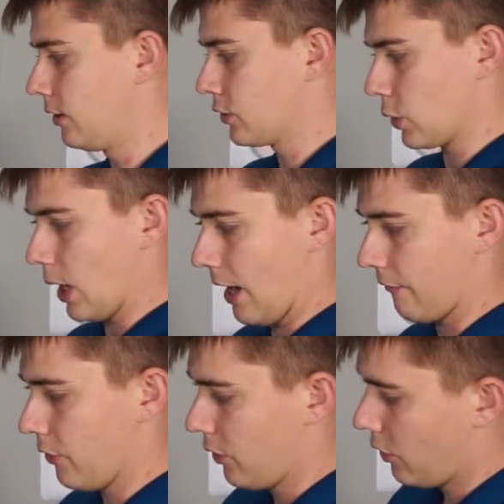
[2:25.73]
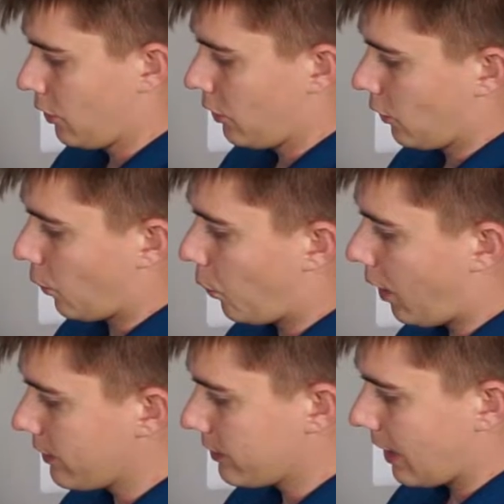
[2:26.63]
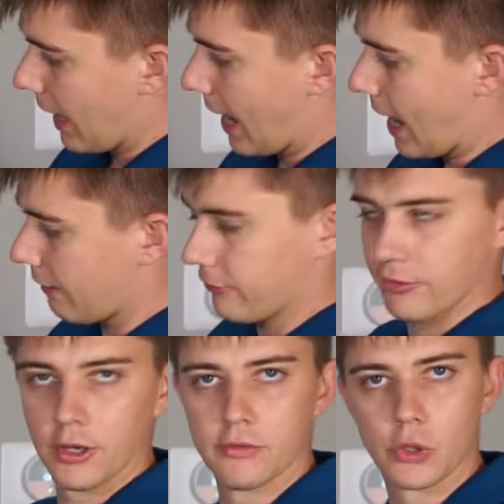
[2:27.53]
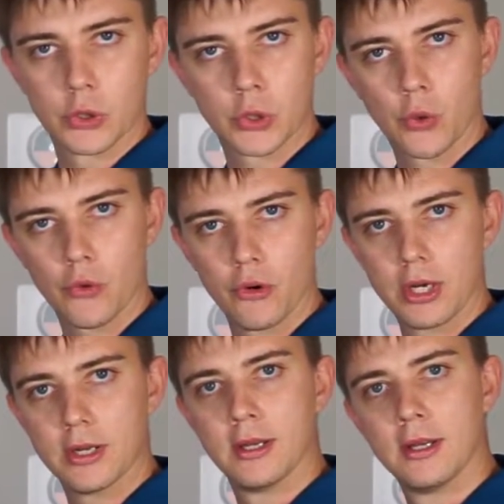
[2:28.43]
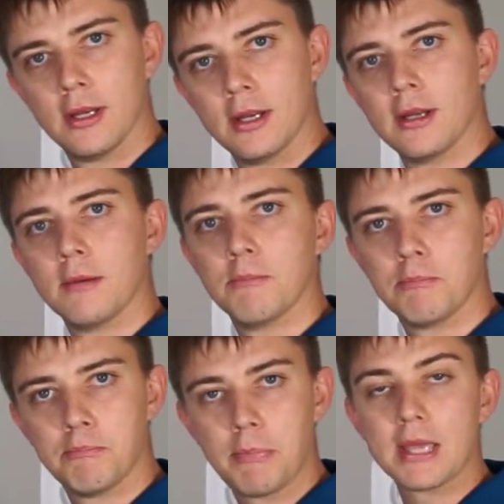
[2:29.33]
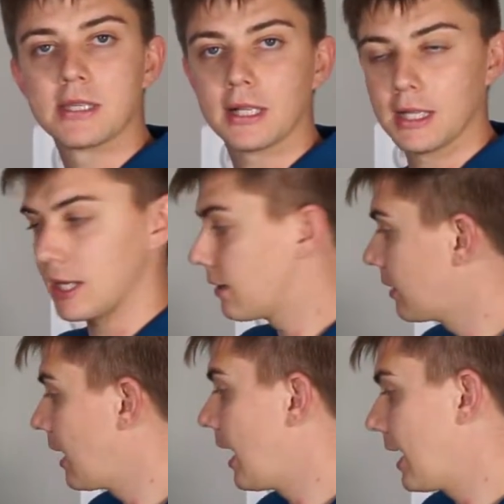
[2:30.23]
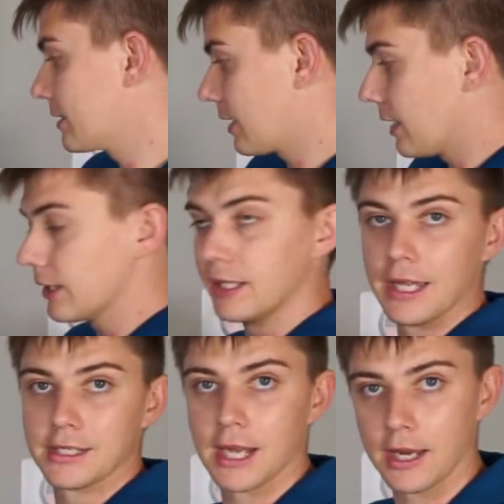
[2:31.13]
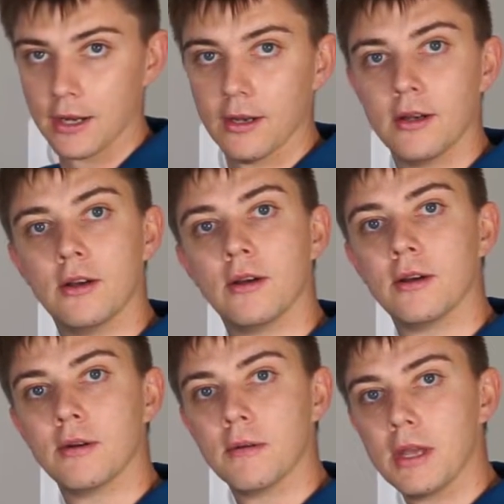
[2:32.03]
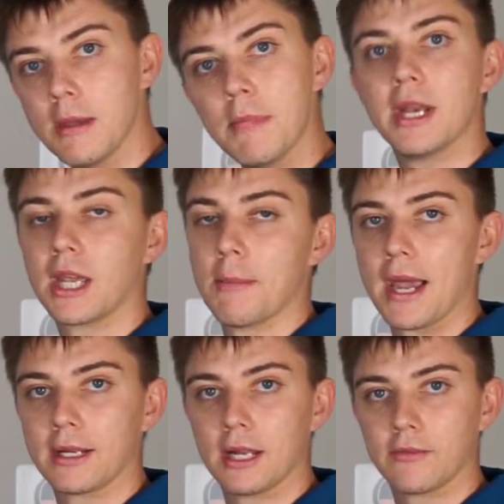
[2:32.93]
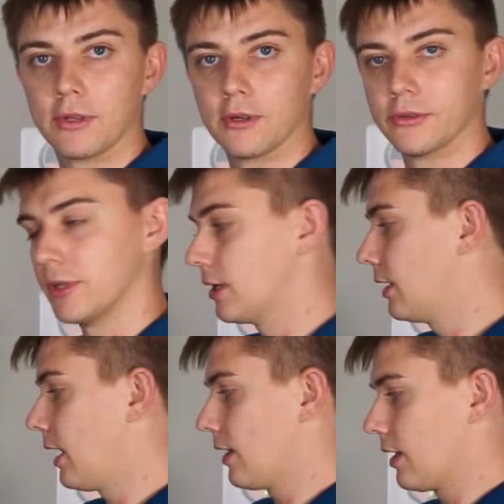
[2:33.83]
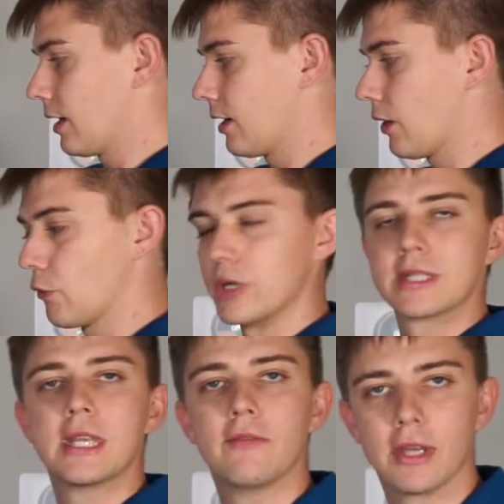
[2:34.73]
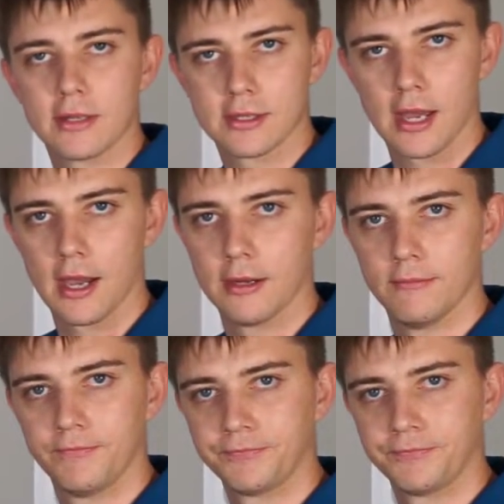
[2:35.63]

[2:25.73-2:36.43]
So you have one half of your toroid basically as a little antenna emitting a magnetic field, and then another receiving side